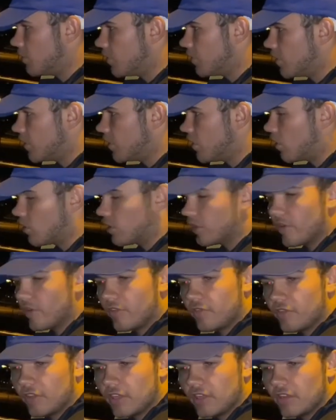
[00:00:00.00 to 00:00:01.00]
the odd
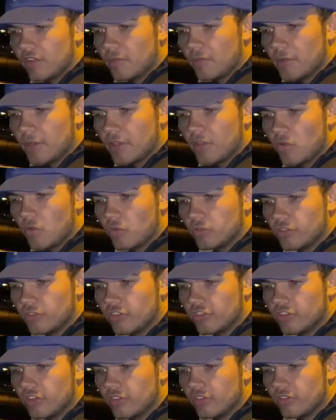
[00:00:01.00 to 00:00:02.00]
thing, a little bit of course
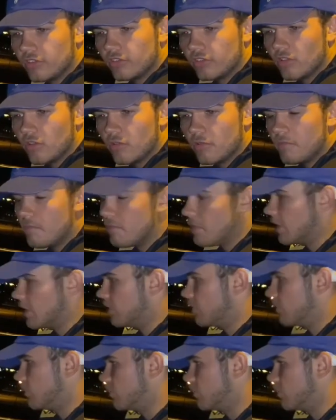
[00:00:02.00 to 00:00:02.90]
fishing, so might,